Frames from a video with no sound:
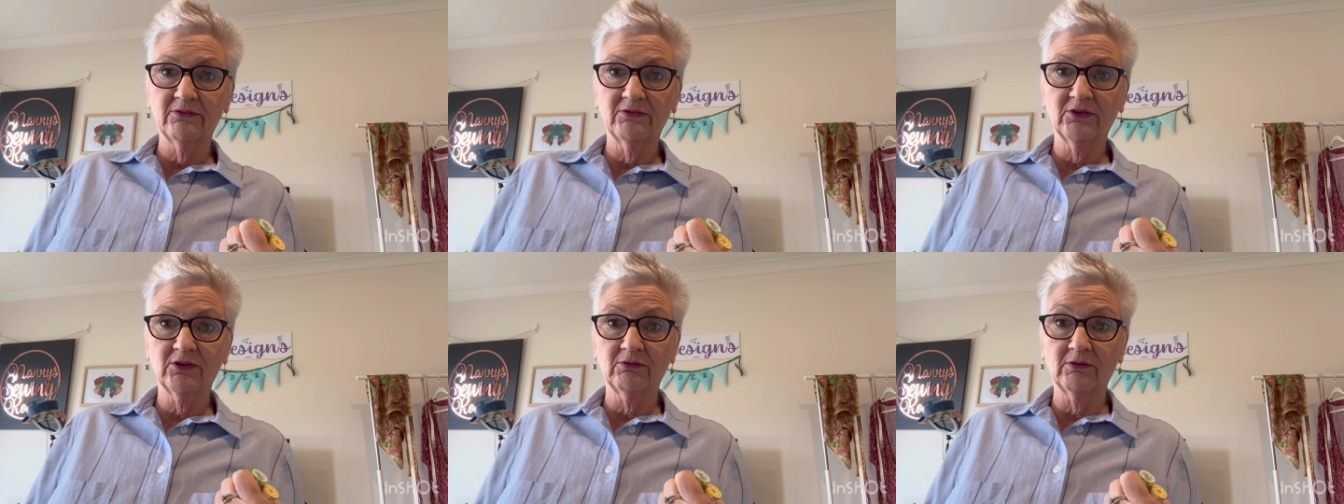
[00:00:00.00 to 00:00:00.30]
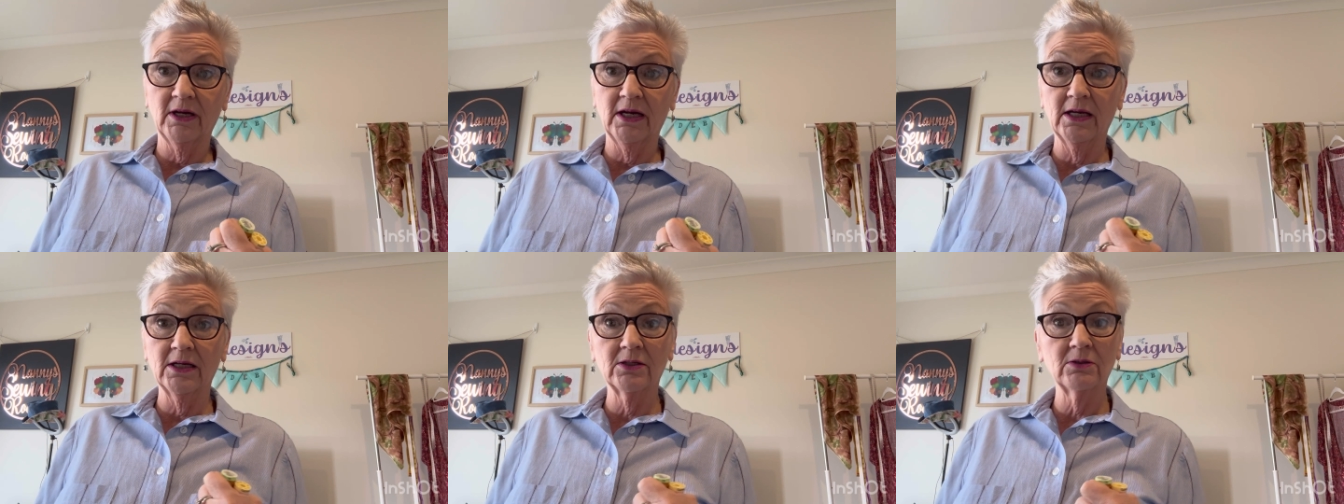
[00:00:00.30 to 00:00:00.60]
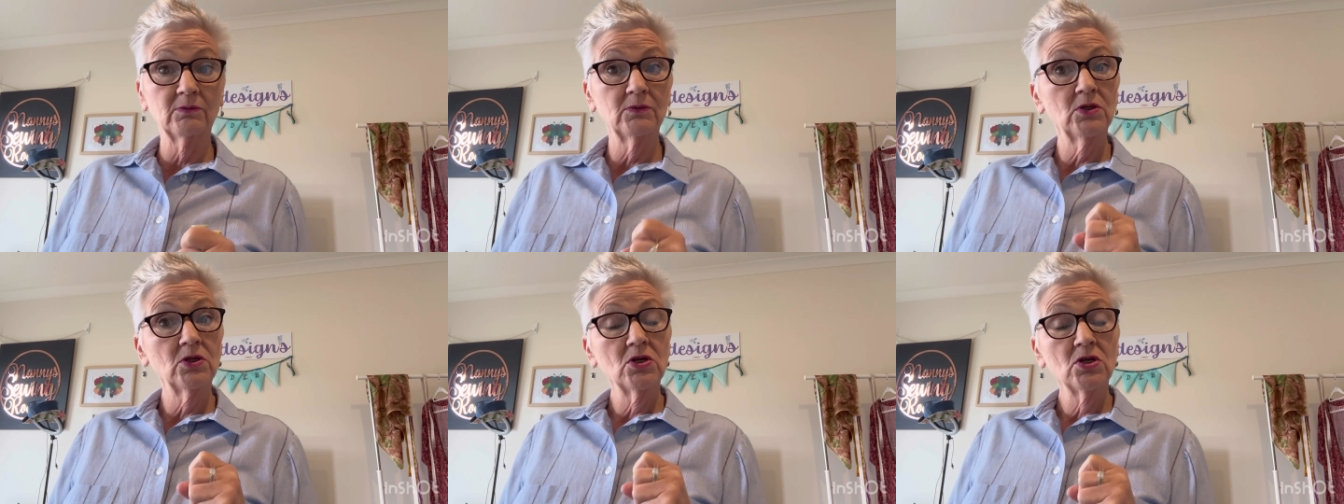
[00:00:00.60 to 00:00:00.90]
thread.
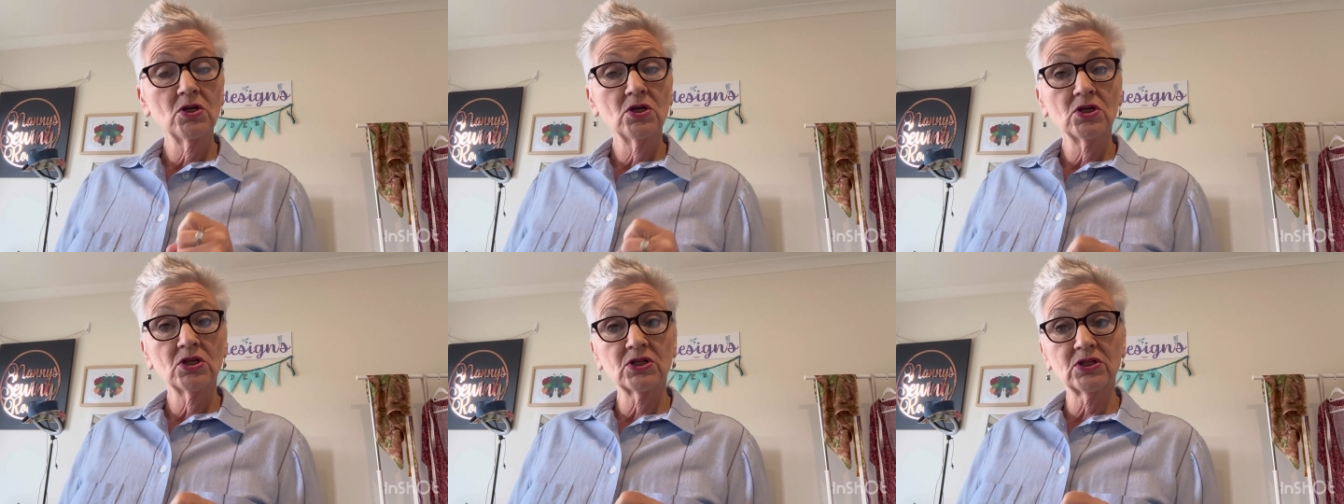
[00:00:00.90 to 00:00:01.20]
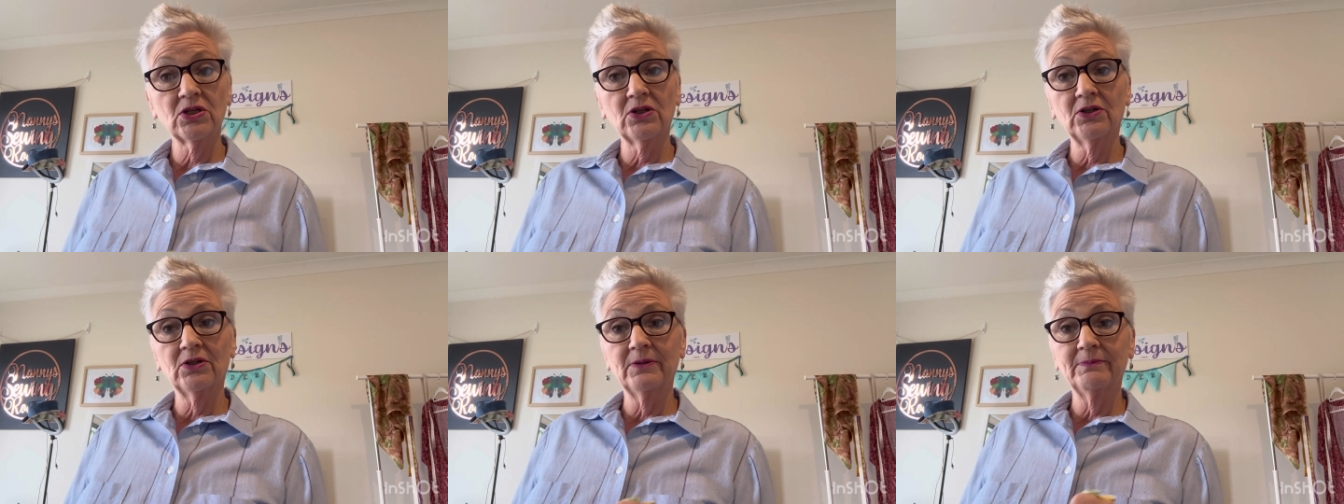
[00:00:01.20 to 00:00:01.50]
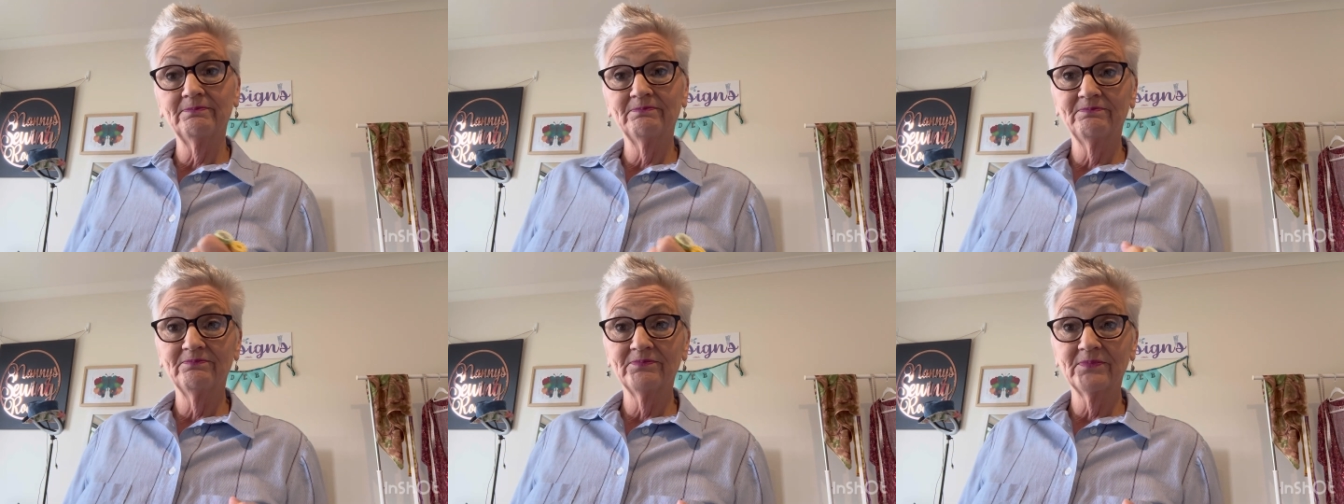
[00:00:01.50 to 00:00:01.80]
So
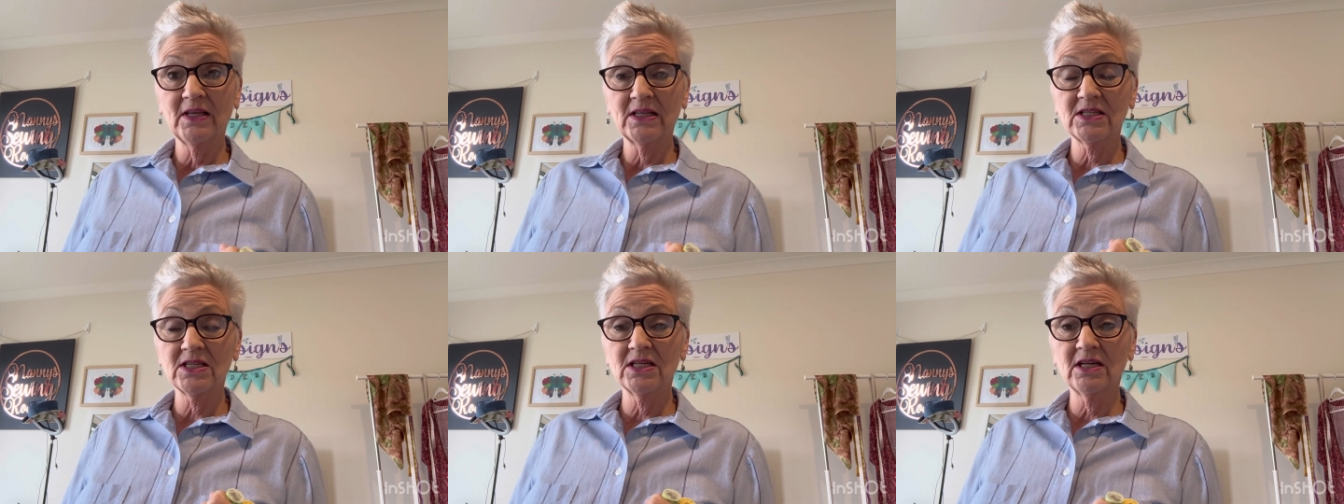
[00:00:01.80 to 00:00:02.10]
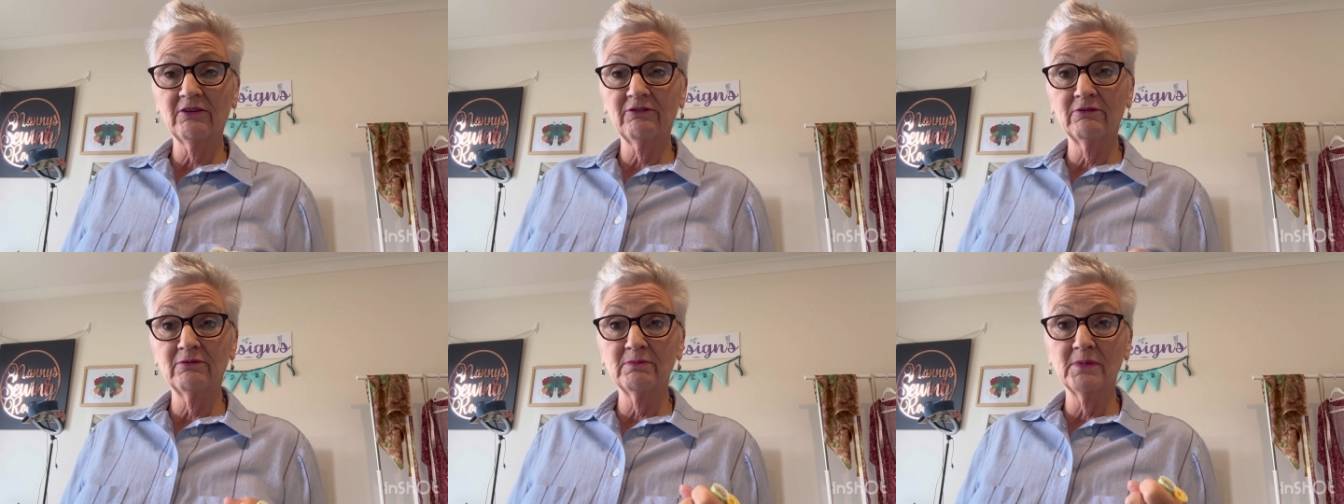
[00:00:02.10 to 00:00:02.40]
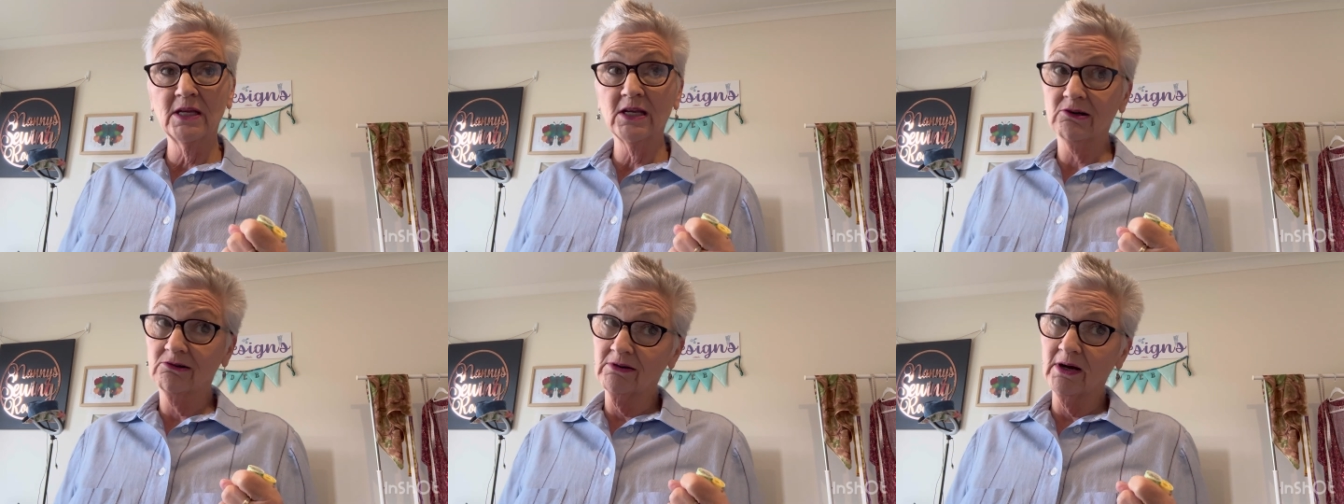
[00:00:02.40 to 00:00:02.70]
that's enough of me
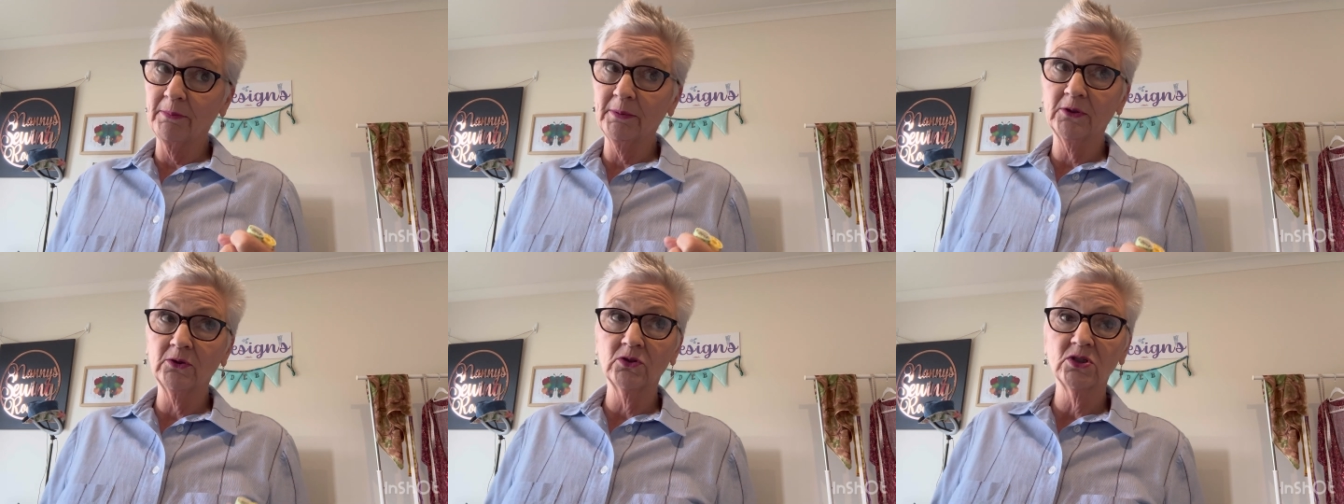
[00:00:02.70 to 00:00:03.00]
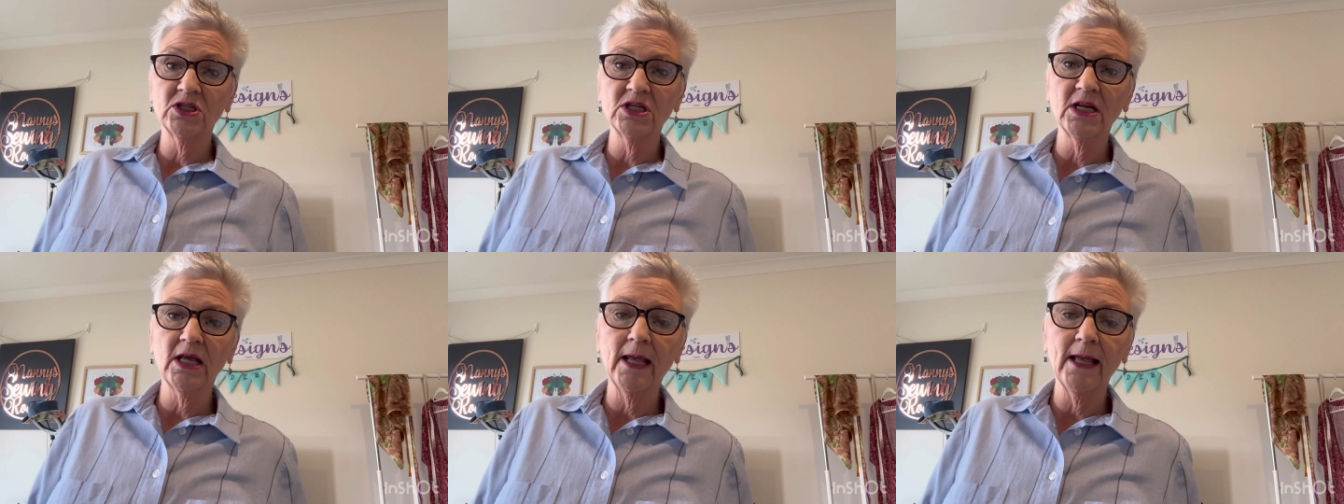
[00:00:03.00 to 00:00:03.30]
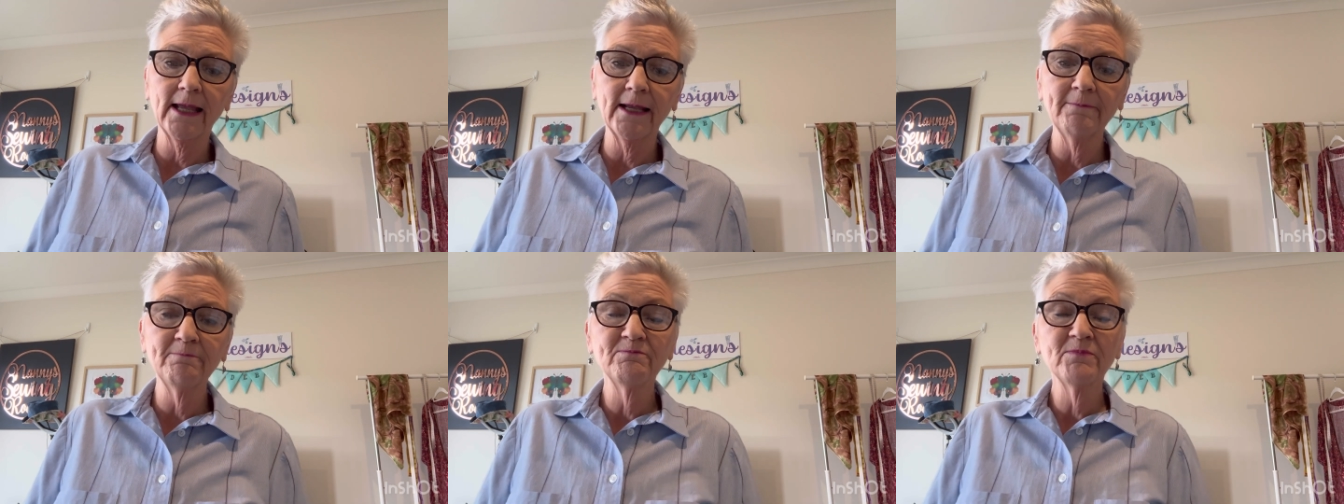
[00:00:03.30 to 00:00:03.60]
crapping on
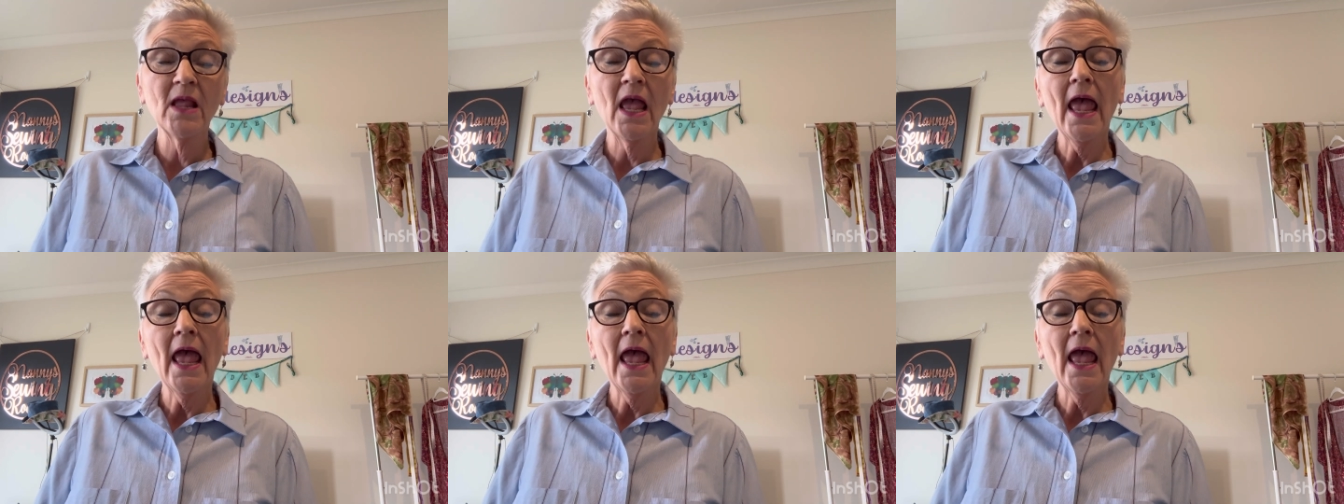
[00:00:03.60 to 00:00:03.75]
today.